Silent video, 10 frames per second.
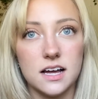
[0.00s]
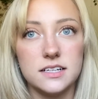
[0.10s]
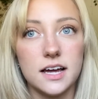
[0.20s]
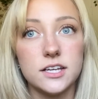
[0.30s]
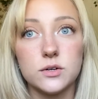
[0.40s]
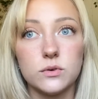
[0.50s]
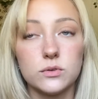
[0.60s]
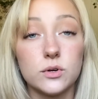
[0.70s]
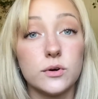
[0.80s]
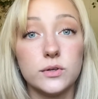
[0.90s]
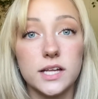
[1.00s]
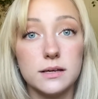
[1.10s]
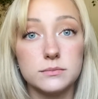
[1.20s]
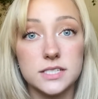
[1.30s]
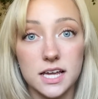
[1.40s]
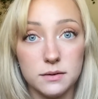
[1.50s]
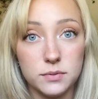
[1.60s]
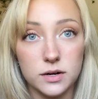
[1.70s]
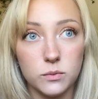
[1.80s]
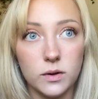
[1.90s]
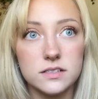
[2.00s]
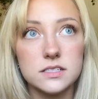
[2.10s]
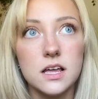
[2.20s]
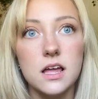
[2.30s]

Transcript: A nine-year-old girl named Amber was